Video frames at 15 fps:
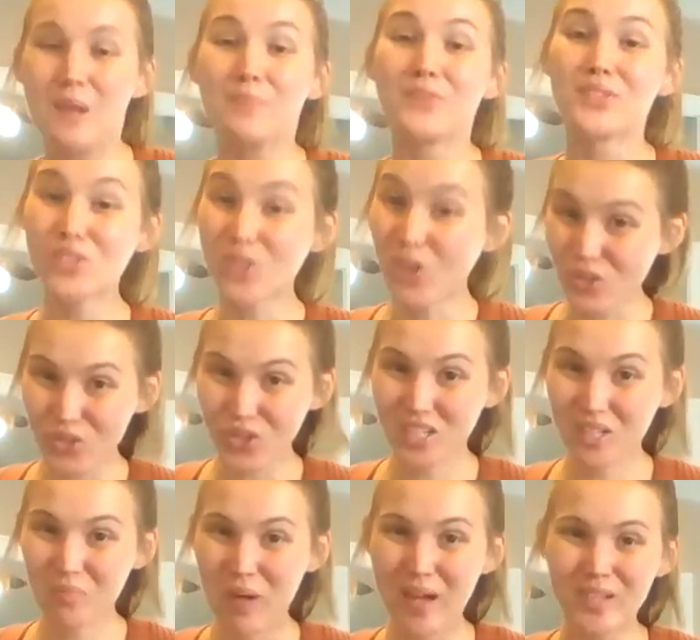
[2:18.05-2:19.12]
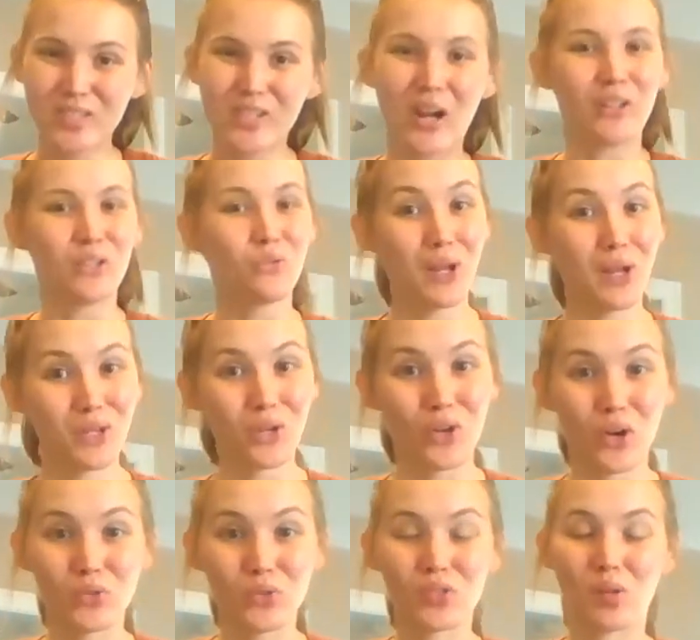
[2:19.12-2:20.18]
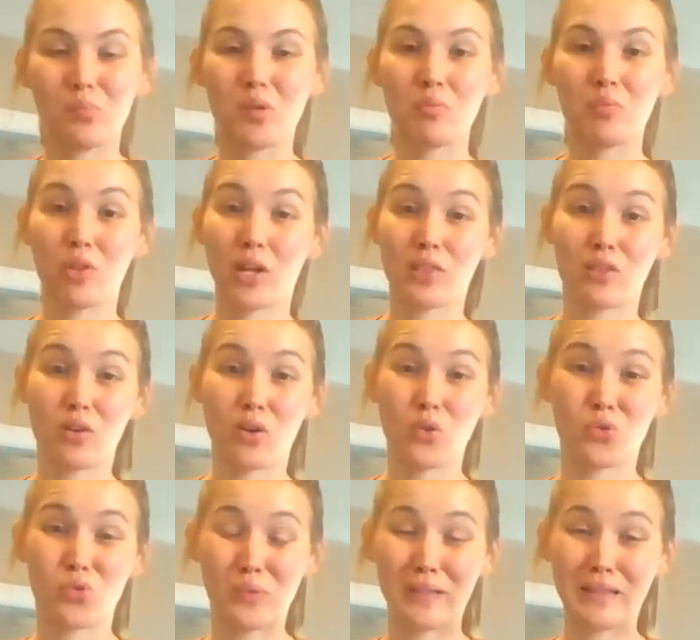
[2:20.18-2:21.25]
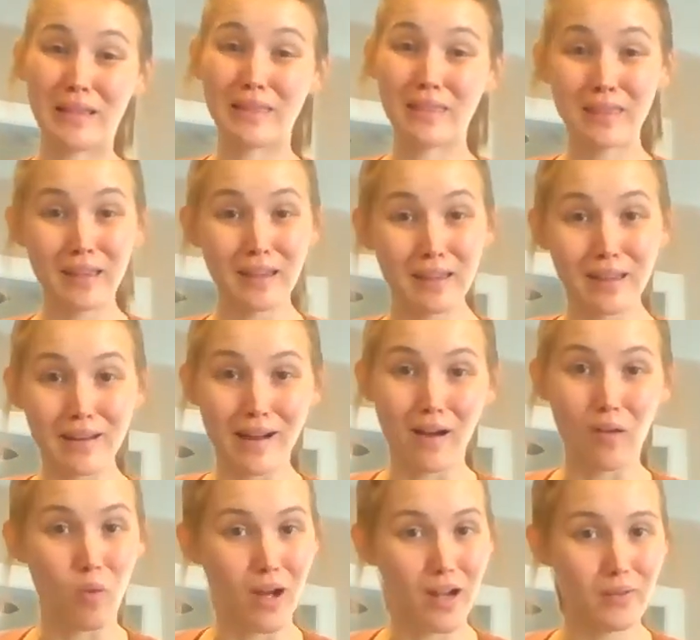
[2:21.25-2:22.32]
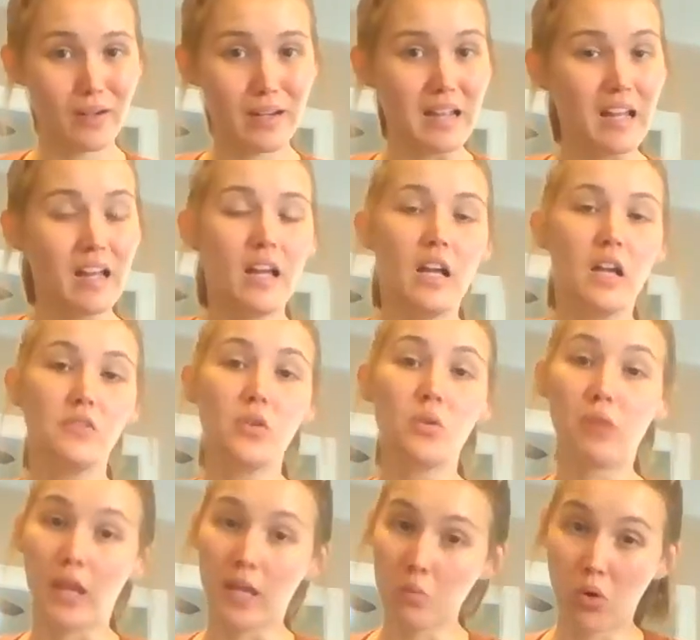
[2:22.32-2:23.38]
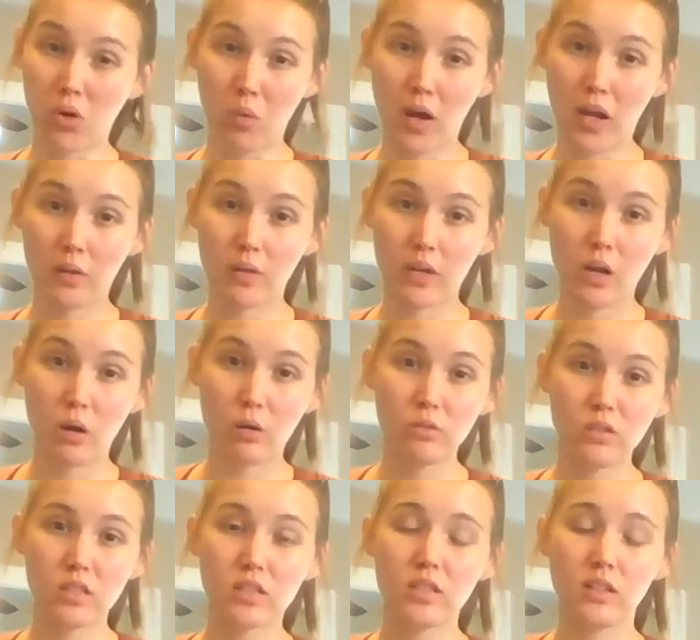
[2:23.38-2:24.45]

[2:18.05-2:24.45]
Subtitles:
This is also going to depend on how you like your oats. Some people like their oats really thick and not watery. Like more watery oats,